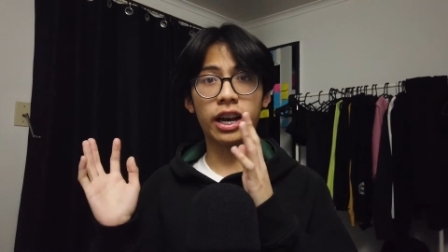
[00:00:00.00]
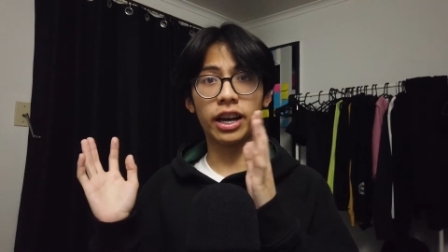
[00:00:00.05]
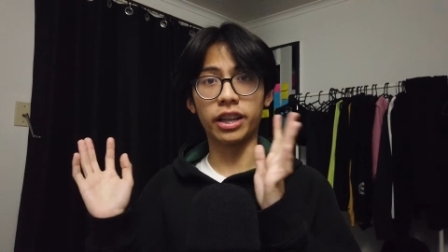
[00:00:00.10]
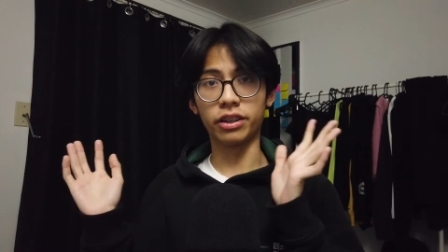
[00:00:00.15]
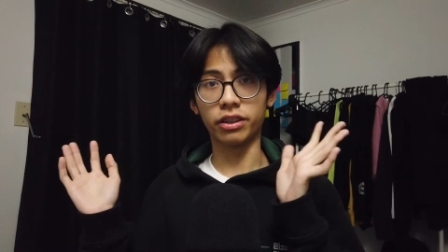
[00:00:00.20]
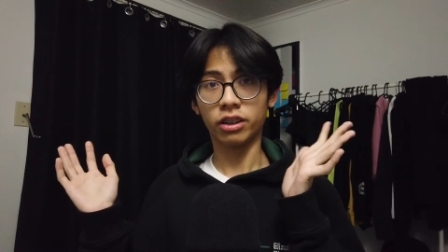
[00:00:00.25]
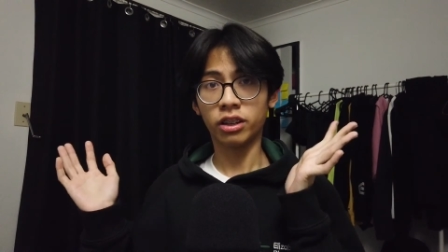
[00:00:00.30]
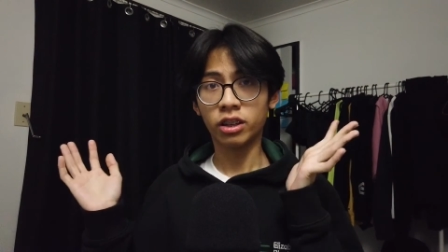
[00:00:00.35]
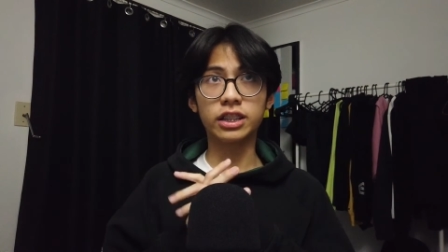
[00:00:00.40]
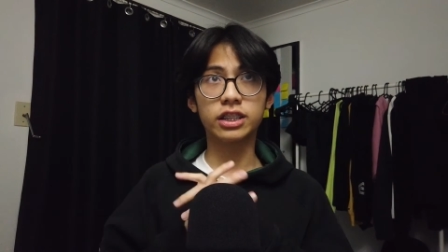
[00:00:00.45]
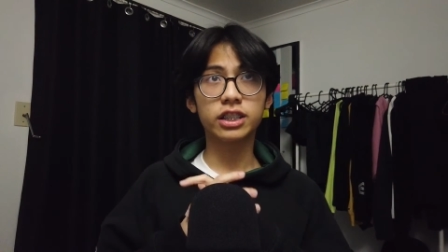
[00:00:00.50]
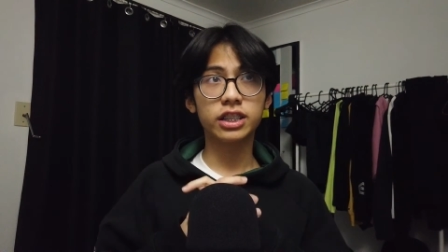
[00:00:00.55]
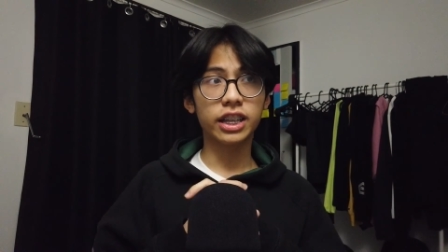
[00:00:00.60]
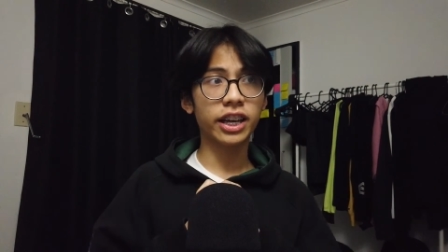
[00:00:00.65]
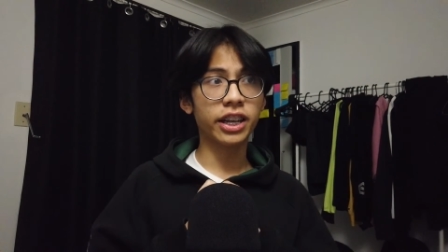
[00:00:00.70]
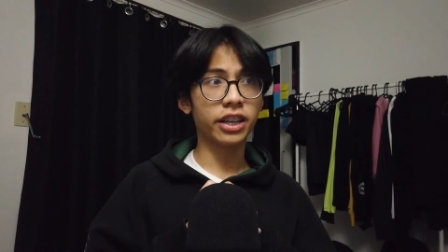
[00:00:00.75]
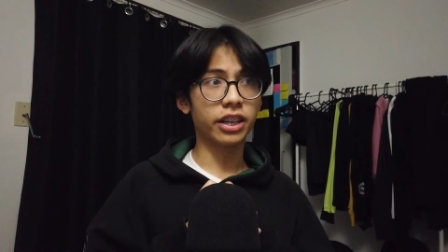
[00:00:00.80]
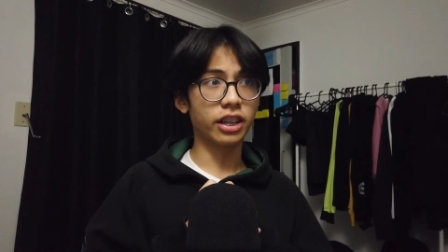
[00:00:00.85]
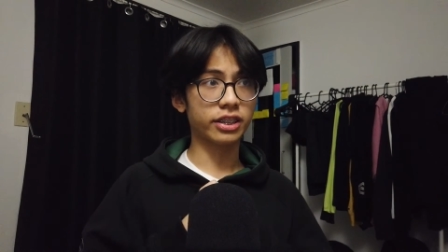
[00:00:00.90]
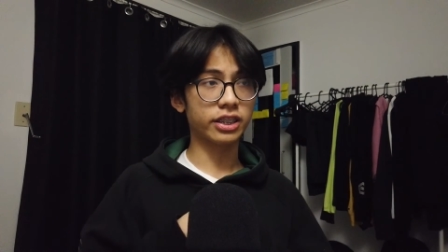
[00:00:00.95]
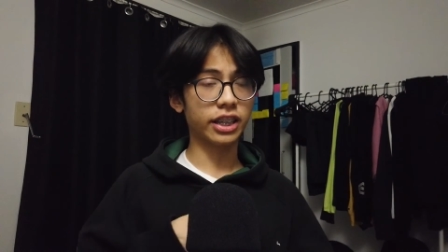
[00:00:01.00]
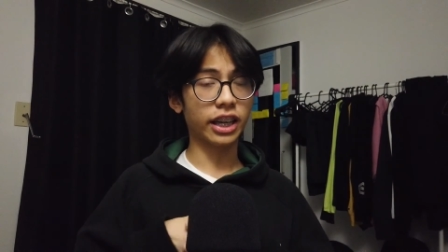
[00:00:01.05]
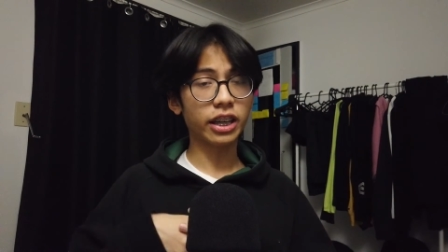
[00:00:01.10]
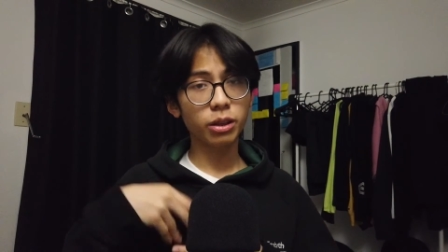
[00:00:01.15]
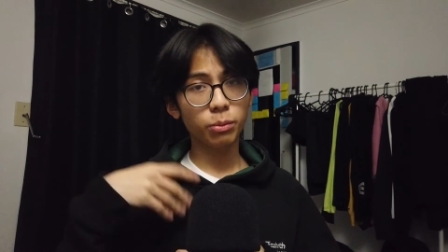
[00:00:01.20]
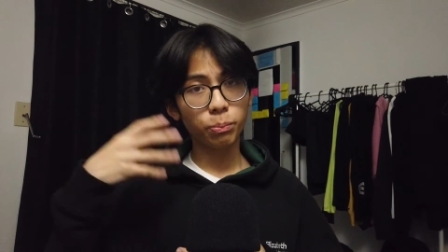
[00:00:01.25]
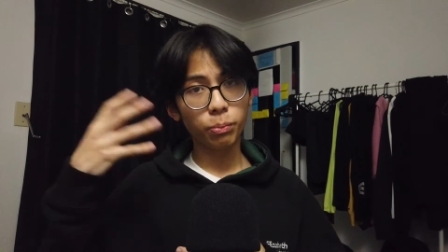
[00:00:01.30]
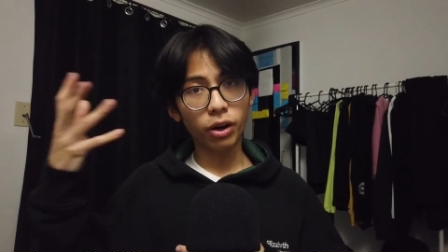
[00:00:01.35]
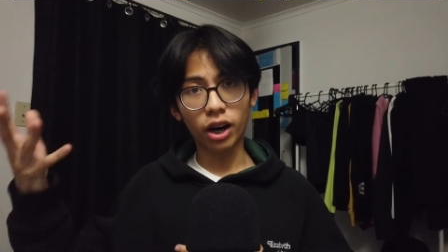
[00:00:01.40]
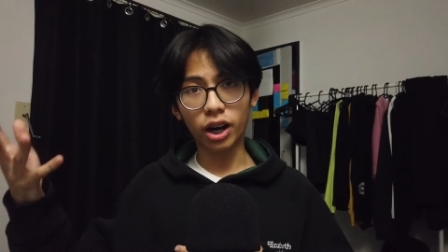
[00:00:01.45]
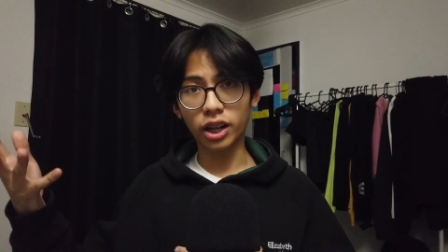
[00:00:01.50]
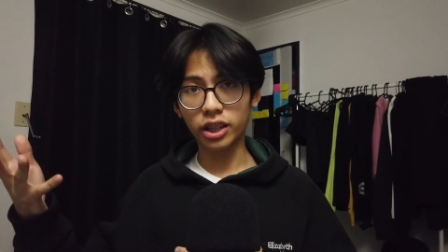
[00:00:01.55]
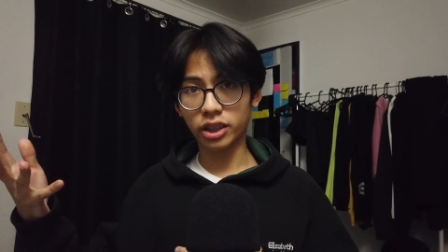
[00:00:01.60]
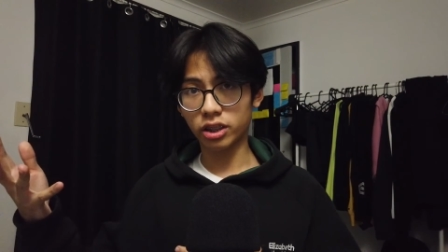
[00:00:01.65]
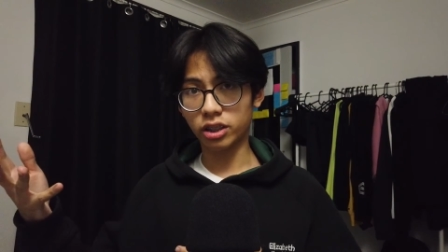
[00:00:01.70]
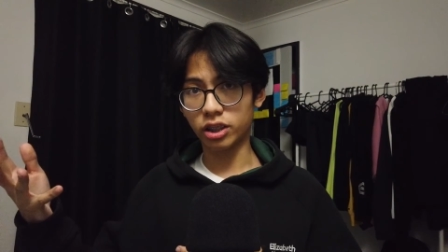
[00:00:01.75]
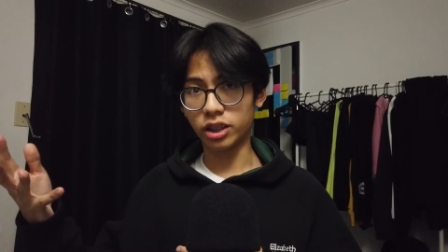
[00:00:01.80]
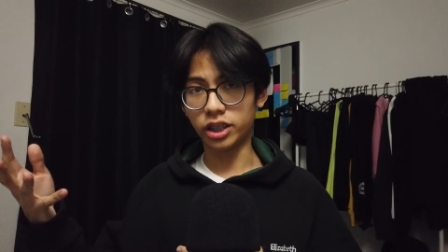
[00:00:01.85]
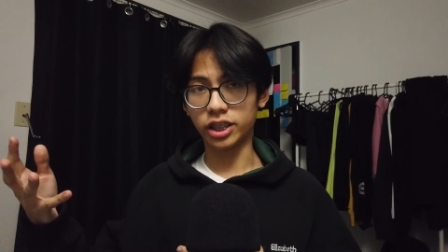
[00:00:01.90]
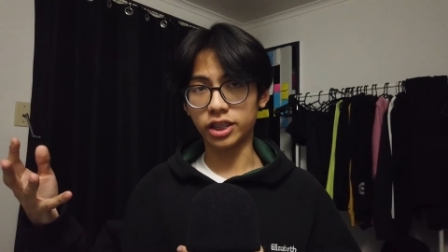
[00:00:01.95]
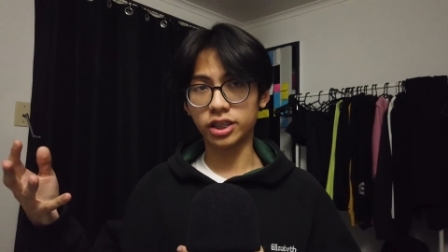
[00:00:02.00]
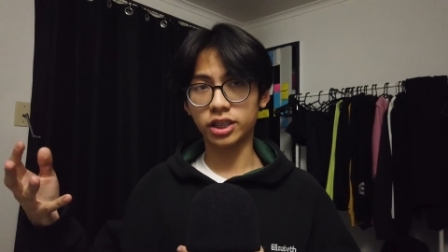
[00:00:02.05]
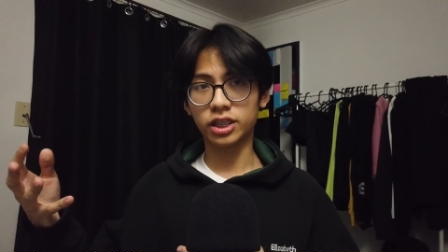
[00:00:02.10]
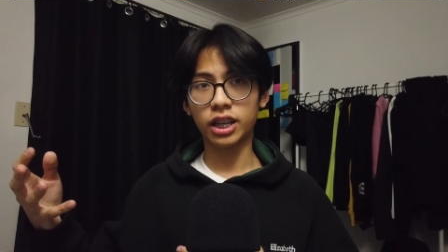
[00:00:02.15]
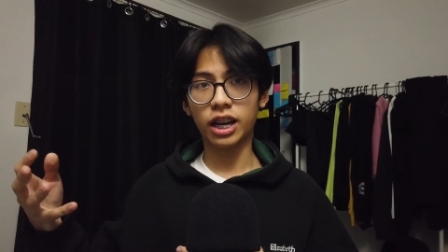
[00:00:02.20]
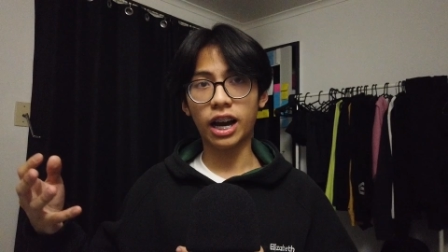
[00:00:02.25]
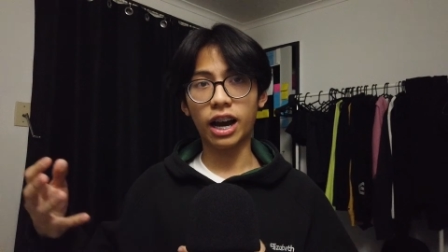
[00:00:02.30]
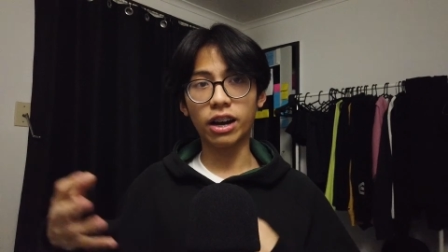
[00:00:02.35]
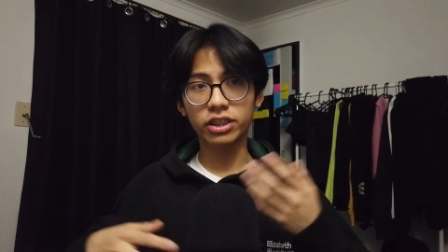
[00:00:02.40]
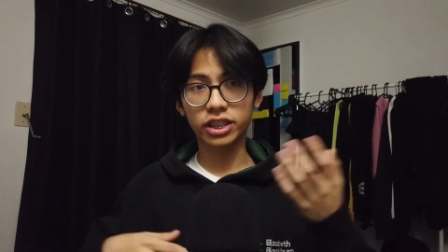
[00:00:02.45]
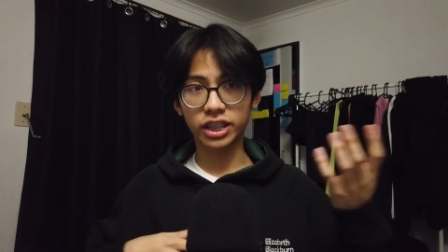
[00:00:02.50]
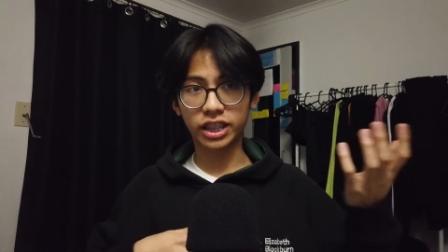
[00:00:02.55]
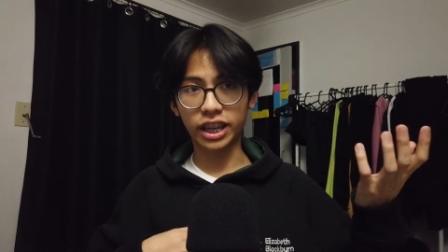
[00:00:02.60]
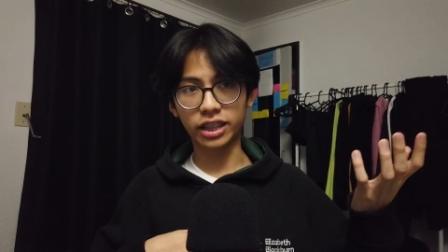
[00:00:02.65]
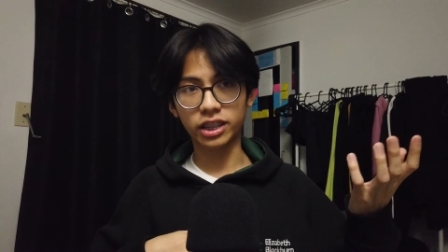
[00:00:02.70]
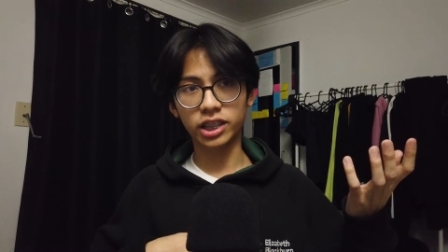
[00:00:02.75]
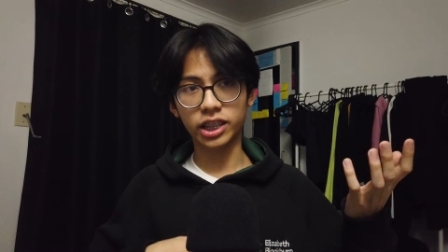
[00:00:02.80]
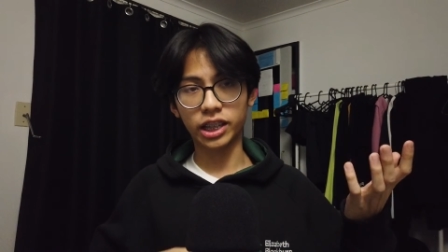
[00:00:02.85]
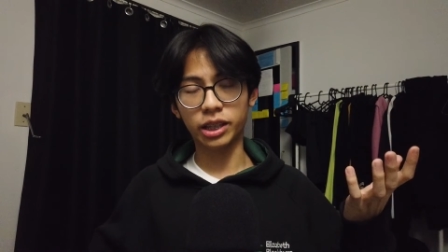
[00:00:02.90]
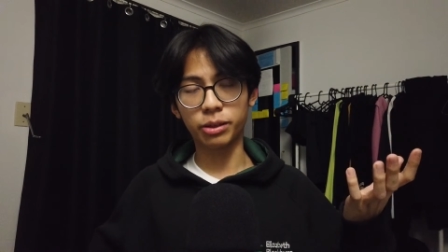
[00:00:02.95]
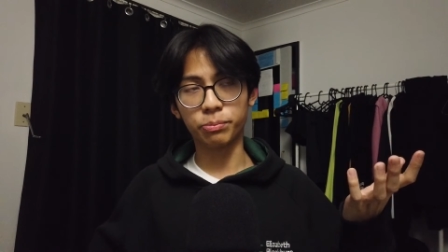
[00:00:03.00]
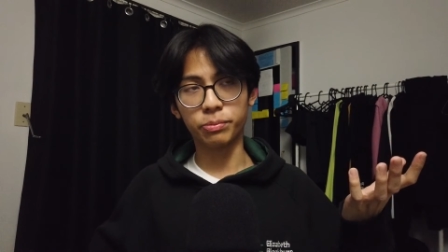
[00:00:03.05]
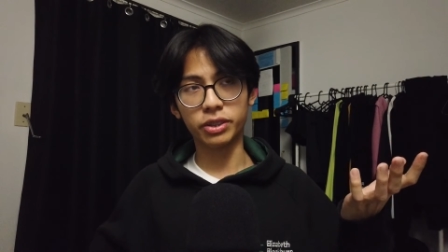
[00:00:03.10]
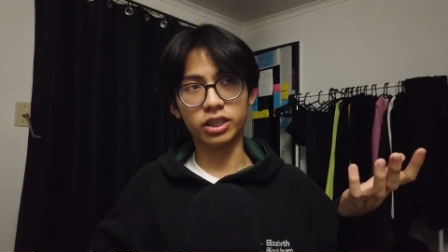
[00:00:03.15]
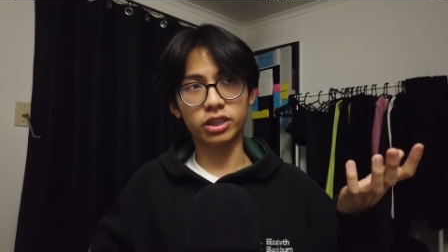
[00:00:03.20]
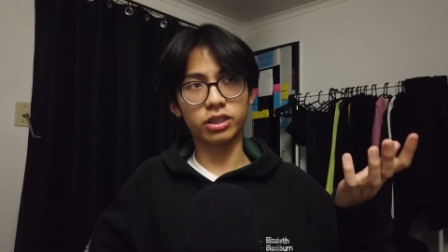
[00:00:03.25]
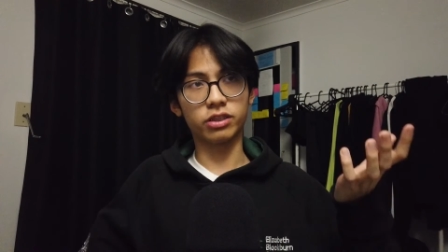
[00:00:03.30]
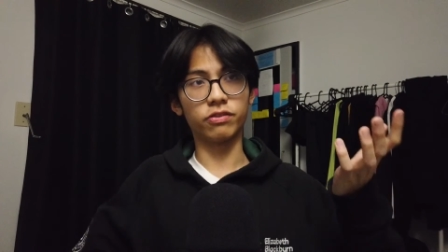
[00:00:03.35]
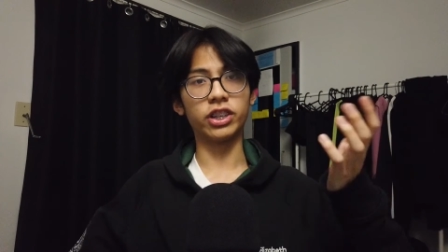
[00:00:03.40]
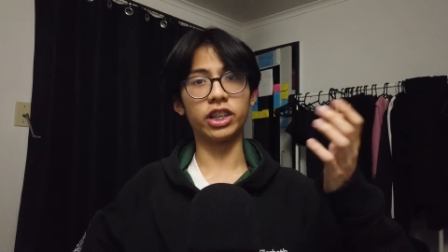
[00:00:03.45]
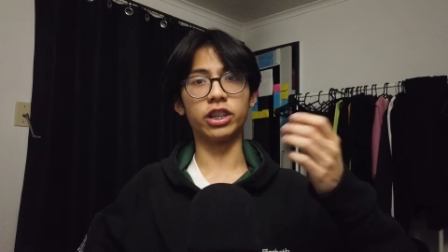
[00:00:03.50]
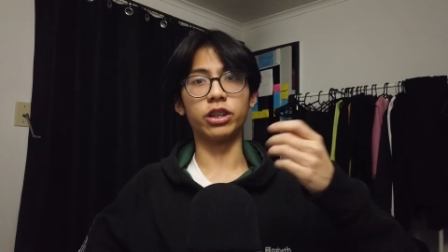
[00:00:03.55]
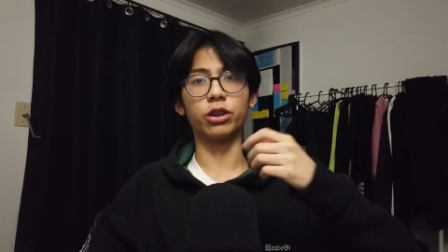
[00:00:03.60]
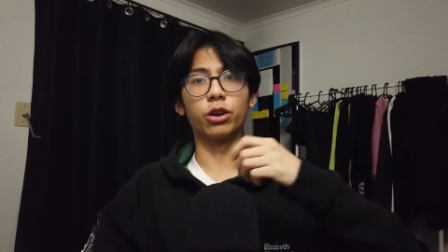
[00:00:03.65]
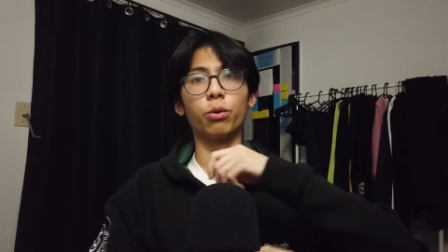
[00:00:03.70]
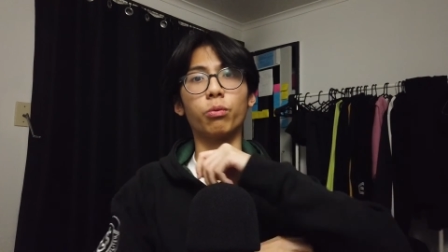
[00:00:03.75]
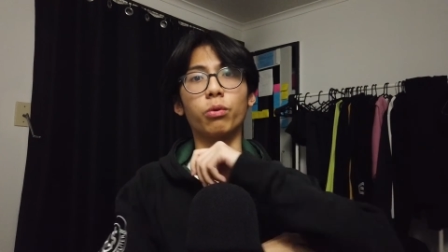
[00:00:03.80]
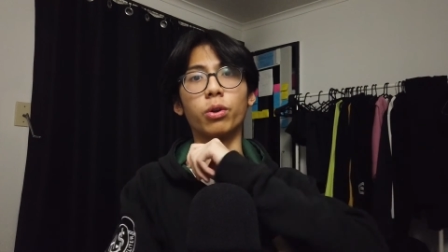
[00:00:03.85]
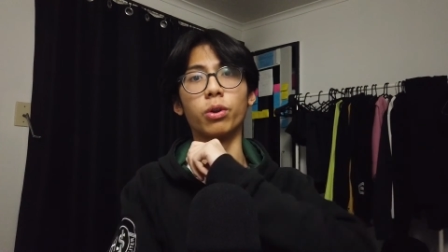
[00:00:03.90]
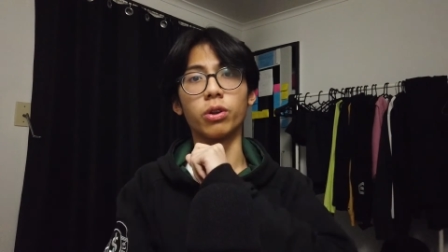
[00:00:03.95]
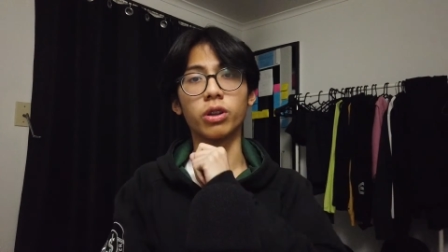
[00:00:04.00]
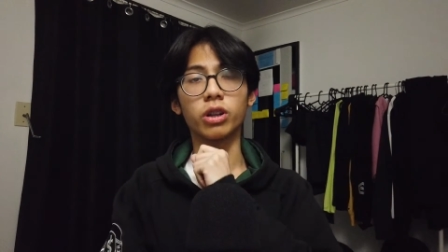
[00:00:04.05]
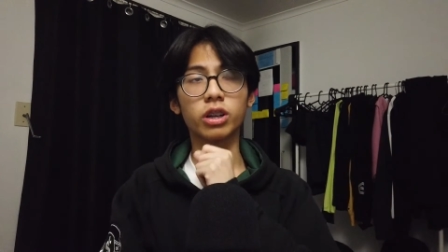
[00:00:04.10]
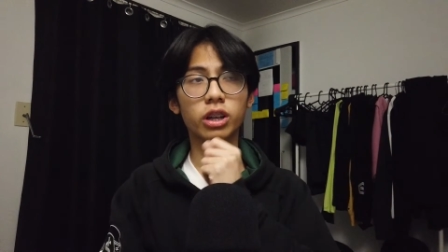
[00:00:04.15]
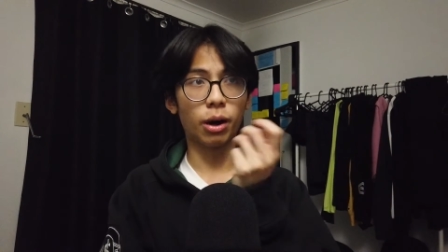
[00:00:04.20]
and instead a second part to this how to get into EBIS video will